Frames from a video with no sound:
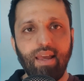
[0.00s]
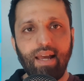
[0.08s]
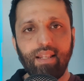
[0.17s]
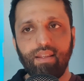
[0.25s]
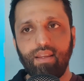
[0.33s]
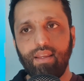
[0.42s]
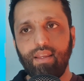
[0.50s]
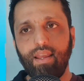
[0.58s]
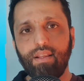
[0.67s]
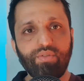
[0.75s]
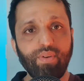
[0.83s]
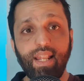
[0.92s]
and
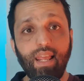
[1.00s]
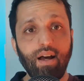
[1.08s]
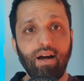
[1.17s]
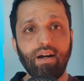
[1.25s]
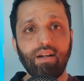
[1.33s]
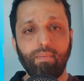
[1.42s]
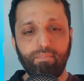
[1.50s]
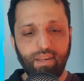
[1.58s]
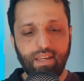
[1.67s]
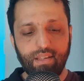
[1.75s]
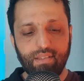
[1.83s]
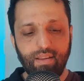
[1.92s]
it's really hard,
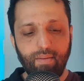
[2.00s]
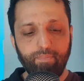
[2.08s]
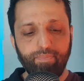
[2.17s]
because